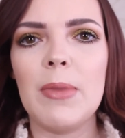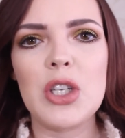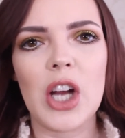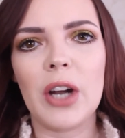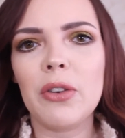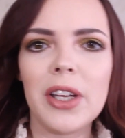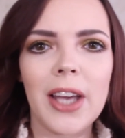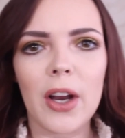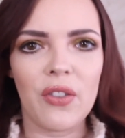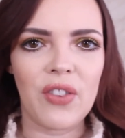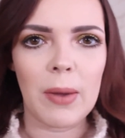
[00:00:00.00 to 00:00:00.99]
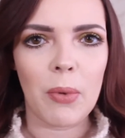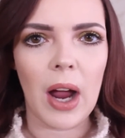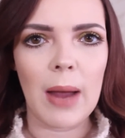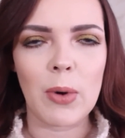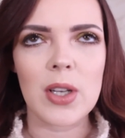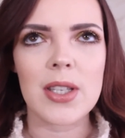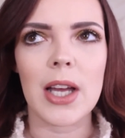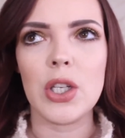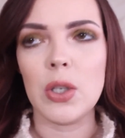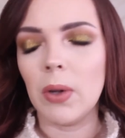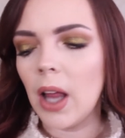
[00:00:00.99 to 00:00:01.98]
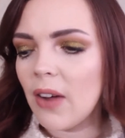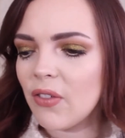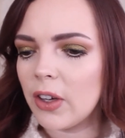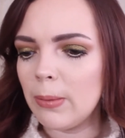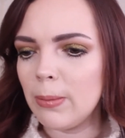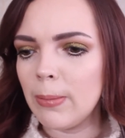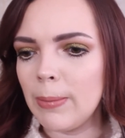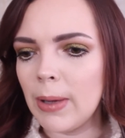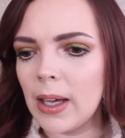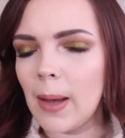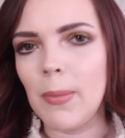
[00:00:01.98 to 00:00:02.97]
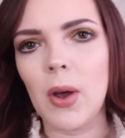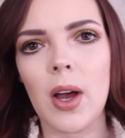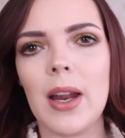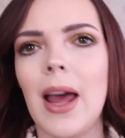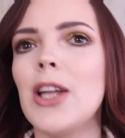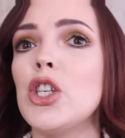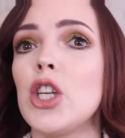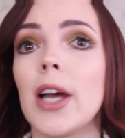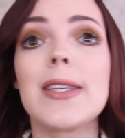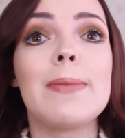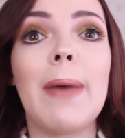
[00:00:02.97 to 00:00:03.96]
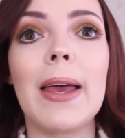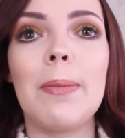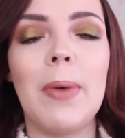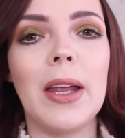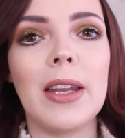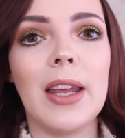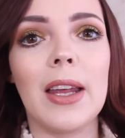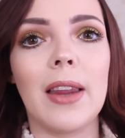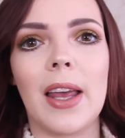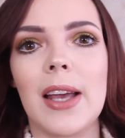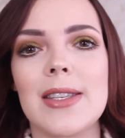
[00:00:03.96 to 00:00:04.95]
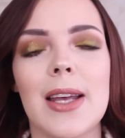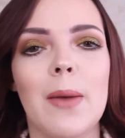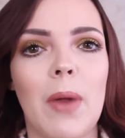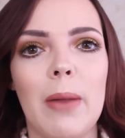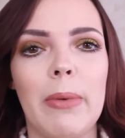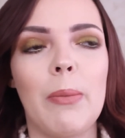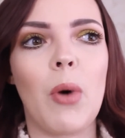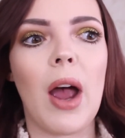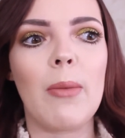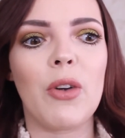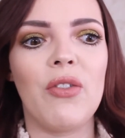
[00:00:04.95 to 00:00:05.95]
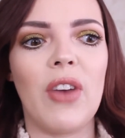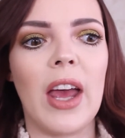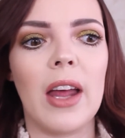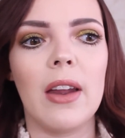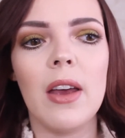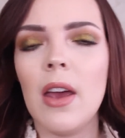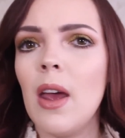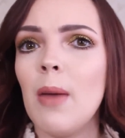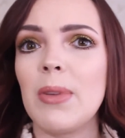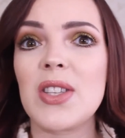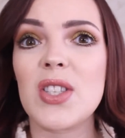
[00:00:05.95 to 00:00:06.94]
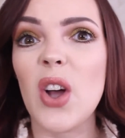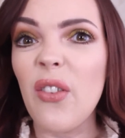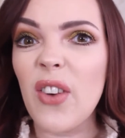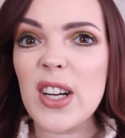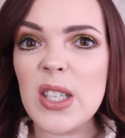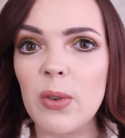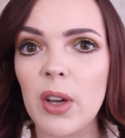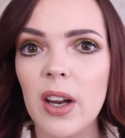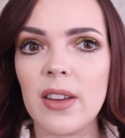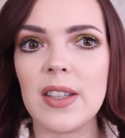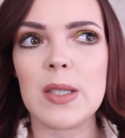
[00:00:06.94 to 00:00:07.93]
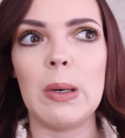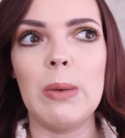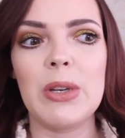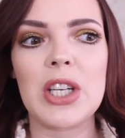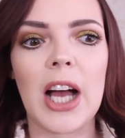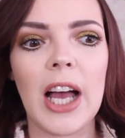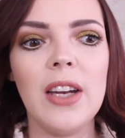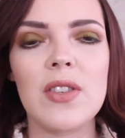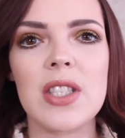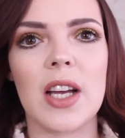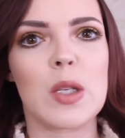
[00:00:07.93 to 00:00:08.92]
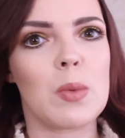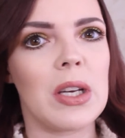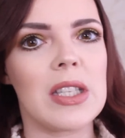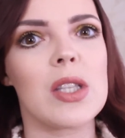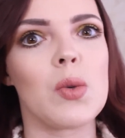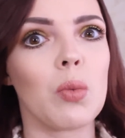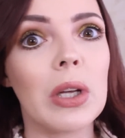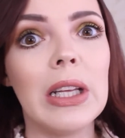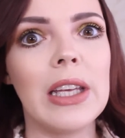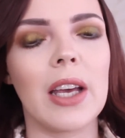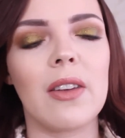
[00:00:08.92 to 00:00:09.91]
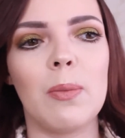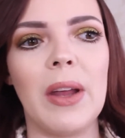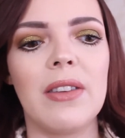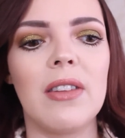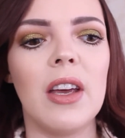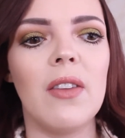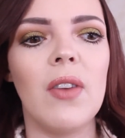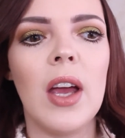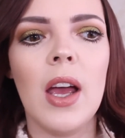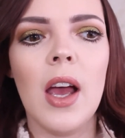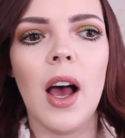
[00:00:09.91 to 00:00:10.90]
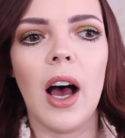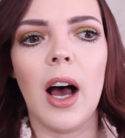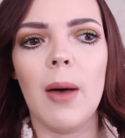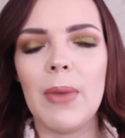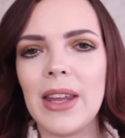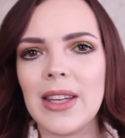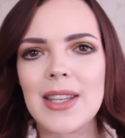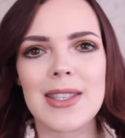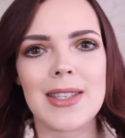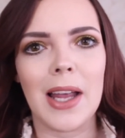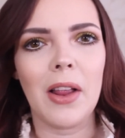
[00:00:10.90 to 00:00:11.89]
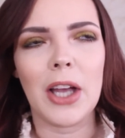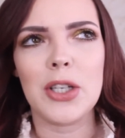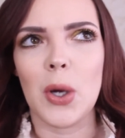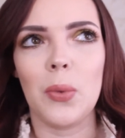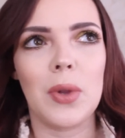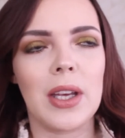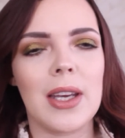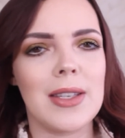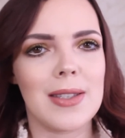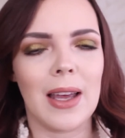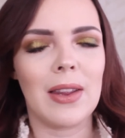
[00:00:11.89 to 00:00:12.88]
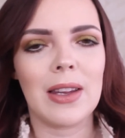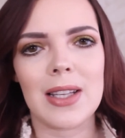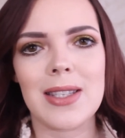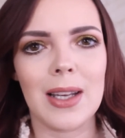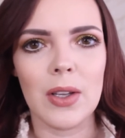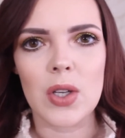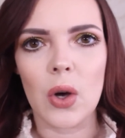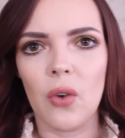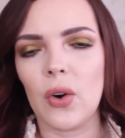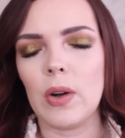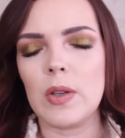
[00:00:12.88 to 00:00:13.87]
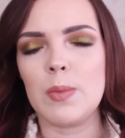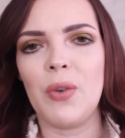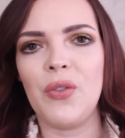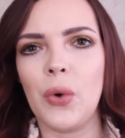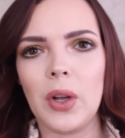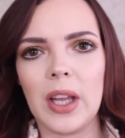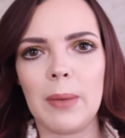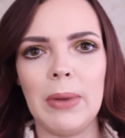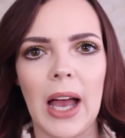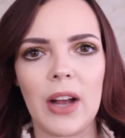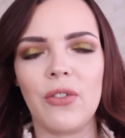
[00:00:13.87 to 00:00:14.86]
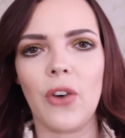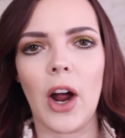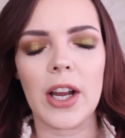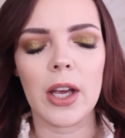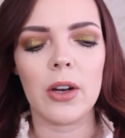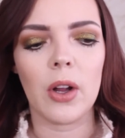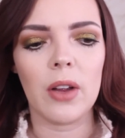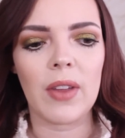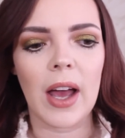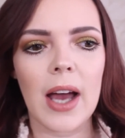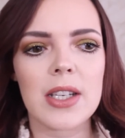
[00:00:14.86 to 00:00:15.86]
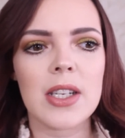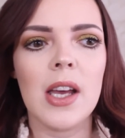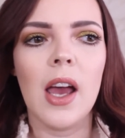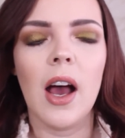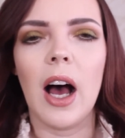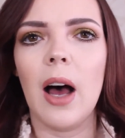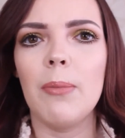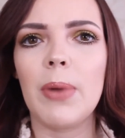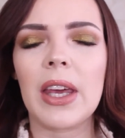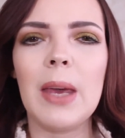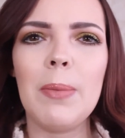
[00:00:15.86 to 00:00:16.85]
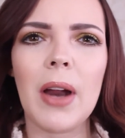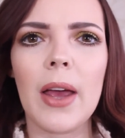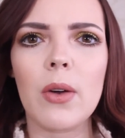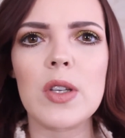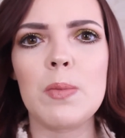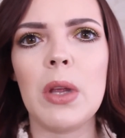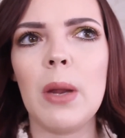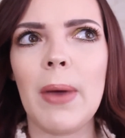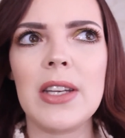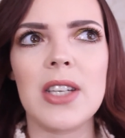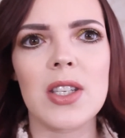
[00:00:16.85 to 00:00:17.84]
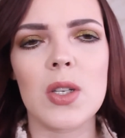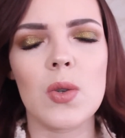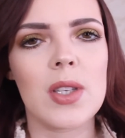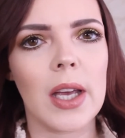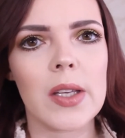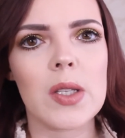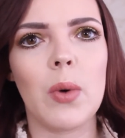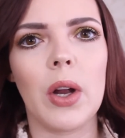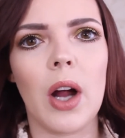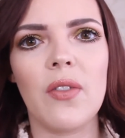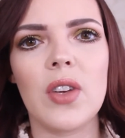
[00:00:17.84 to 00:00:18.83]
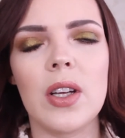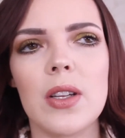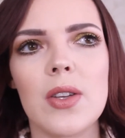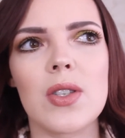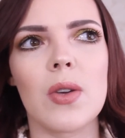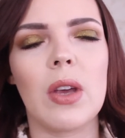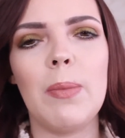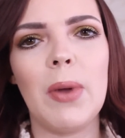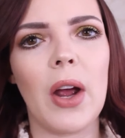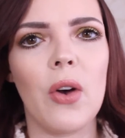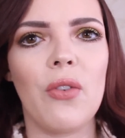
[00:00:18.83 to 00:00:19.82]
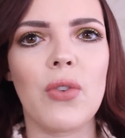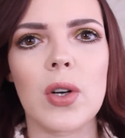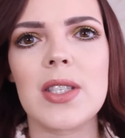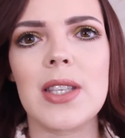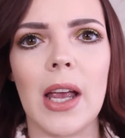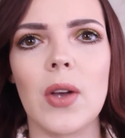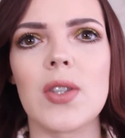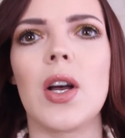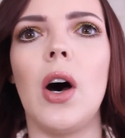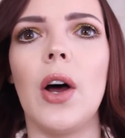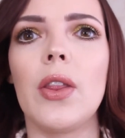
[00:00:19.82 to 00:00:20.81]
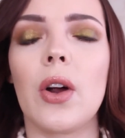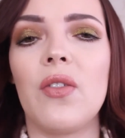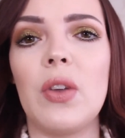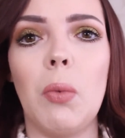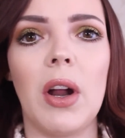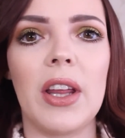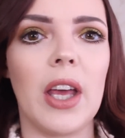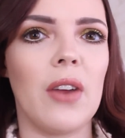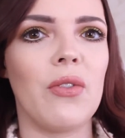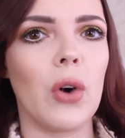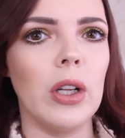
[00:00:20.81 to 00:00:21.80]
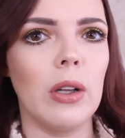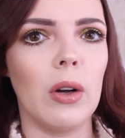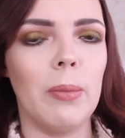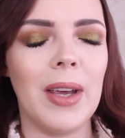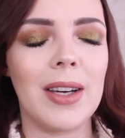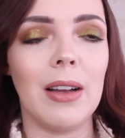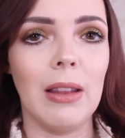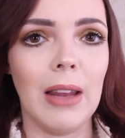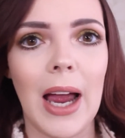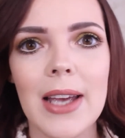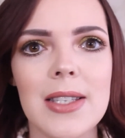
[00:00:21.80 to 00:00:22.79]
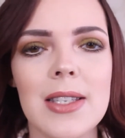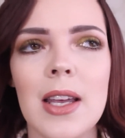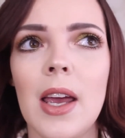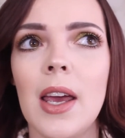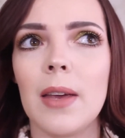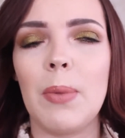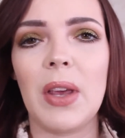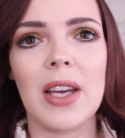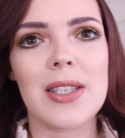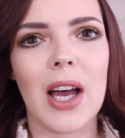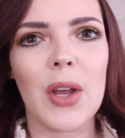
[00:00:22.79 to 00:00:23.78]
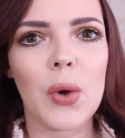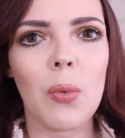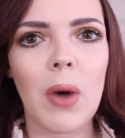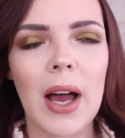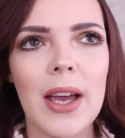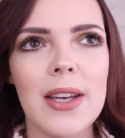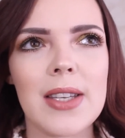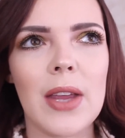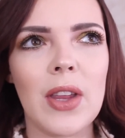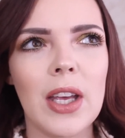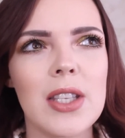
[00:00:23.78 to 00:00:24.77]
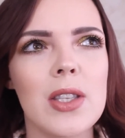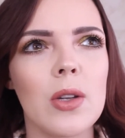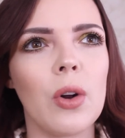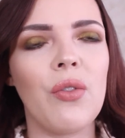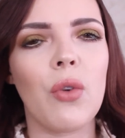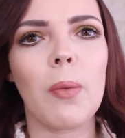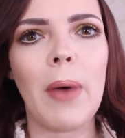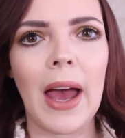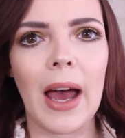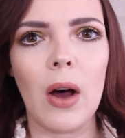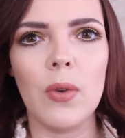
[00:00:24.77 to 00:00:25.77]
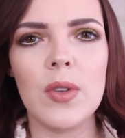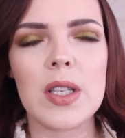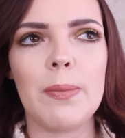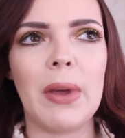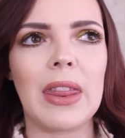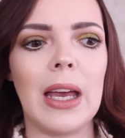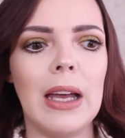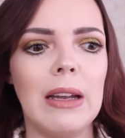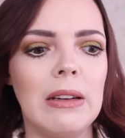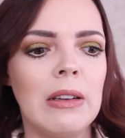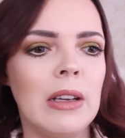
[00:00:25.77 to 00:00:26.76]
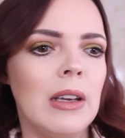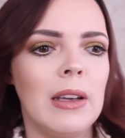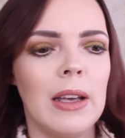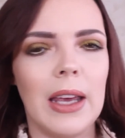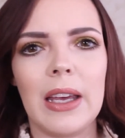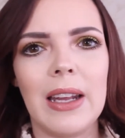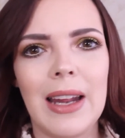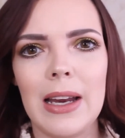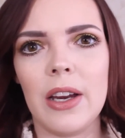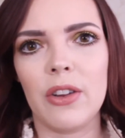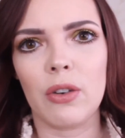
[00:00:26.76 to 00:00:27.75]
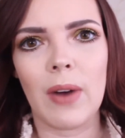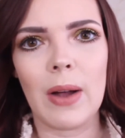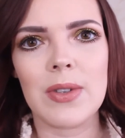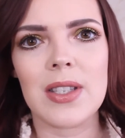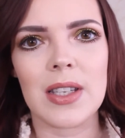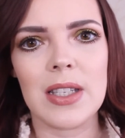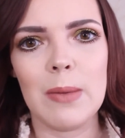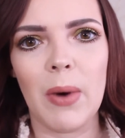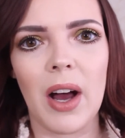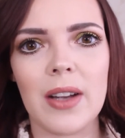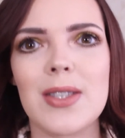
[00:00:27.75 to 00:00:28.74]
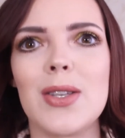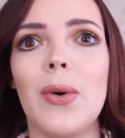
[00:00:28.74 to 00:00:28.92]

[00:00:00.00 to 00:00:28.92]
Generally, I don't find primers do a lot for keeping my makeup on, just my opinion. Like I said, I'm not a big primer fan, but so far so good on this one, which kind of sucks because it's really expensive. And that sale I think that sale is over. It was before like Black Friday and all of that. But keep an eye out because Beauty Bay does do sales quite often, so keep an eye out for sales on there if you want to get it for a little bit less, because otherwise I think it's 34 pounds, but then in Canadian it's around 60 bucks.